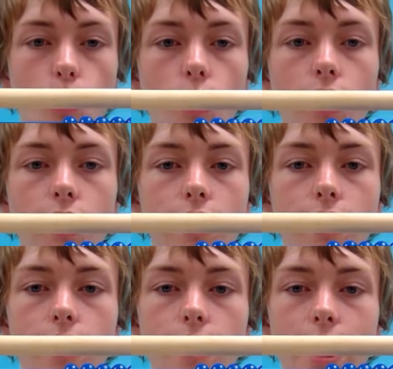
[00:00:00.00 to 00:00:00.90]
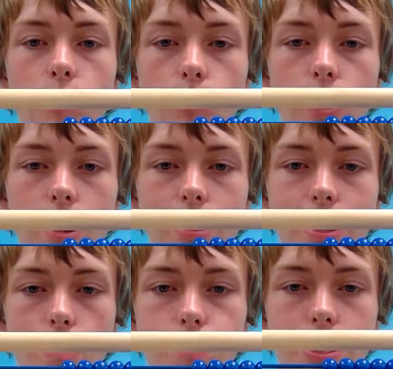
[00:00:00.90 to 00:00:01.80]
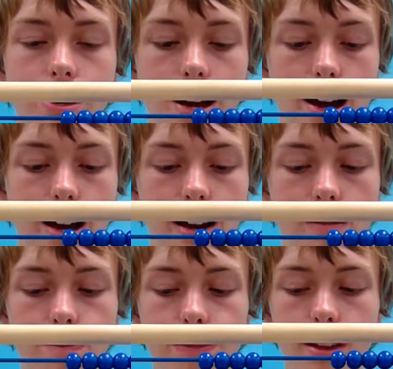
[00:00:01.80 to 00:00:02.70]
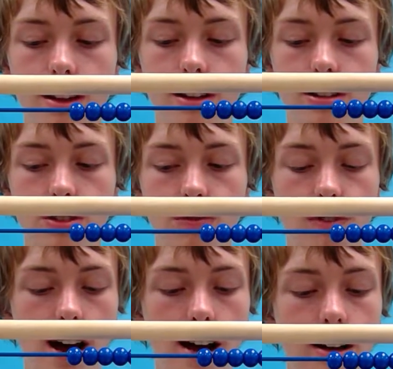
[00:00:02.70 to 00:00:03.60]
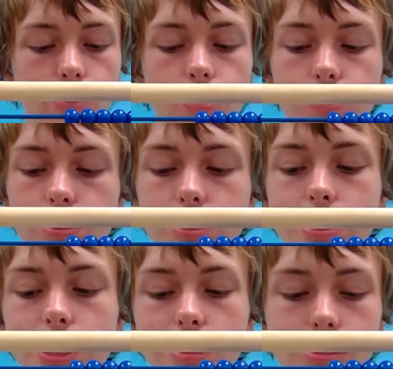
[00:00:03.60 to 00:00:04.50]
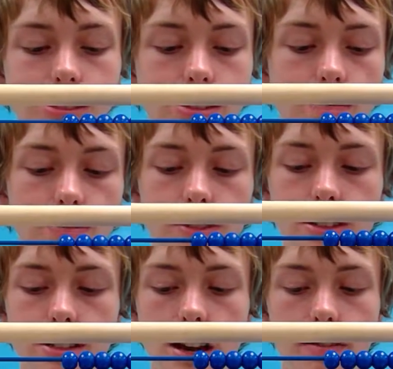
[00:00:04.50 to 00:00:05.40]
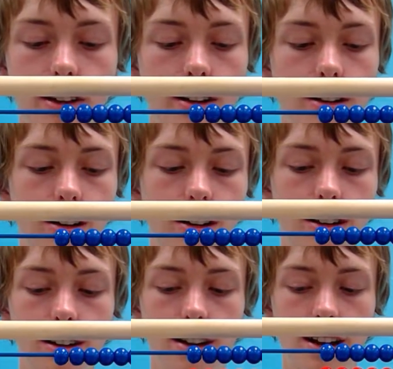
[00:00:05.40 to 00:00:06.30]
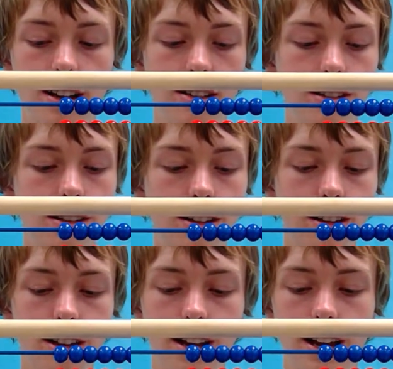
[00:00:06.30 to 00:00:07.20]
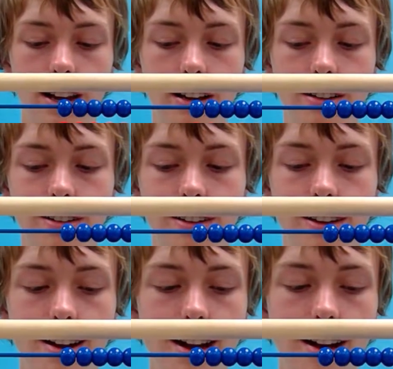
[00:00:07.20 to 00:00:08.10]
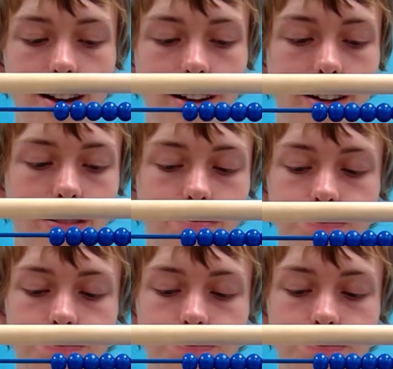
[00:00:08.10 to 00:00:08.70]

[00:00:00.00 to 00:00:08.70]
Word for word: four and we've got to get up to nine. So five, Six, seven, eight, and 9.